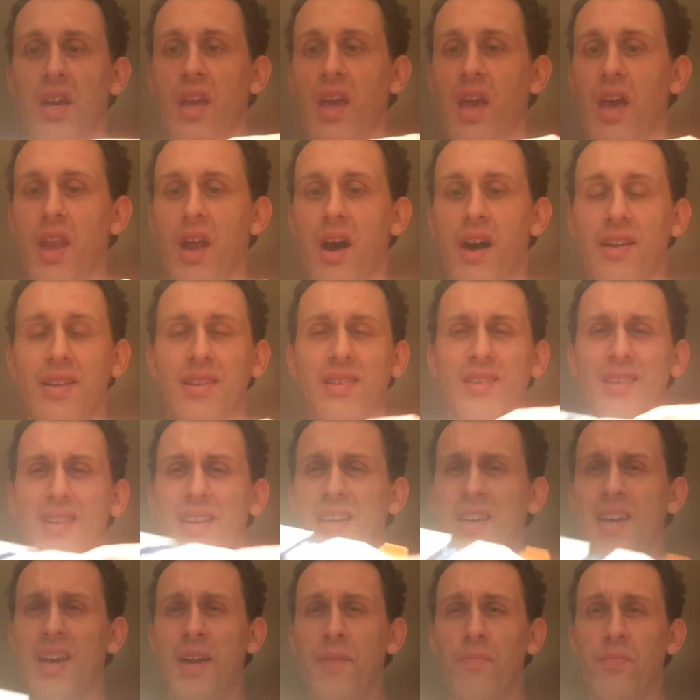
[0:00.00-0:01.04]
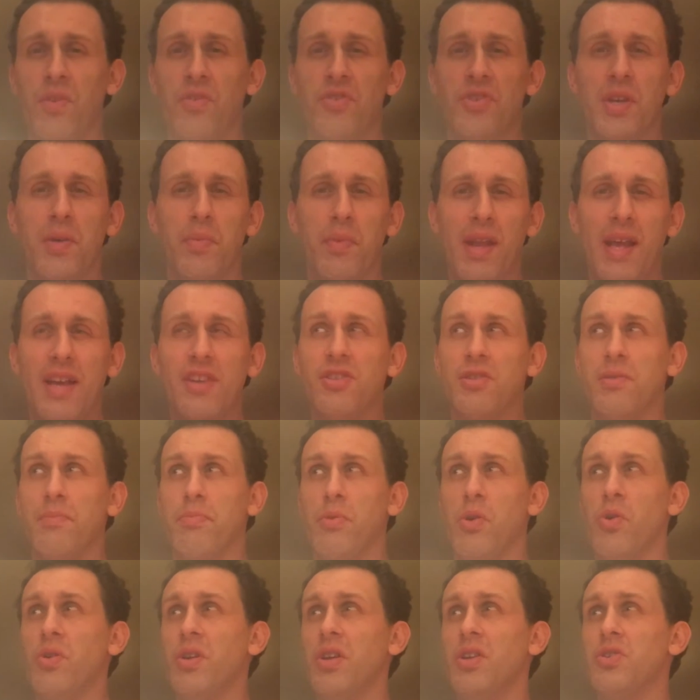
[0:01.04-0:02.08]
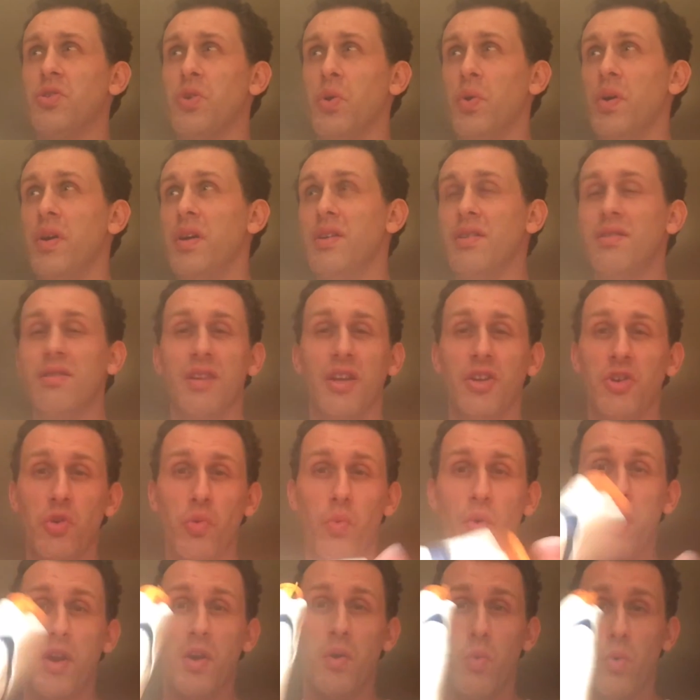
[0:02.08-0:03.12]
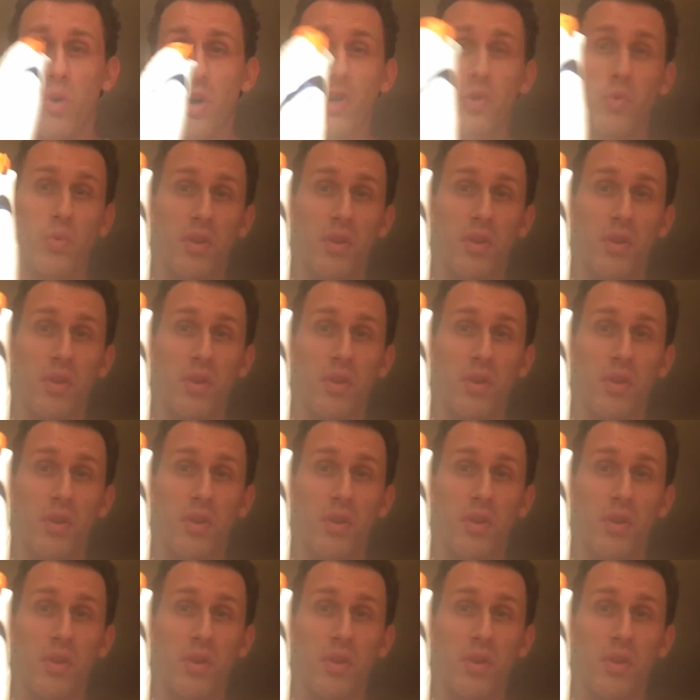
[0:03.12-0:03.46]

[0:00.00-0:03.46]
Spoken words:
And honestly, if someone has some broken toys and you want to work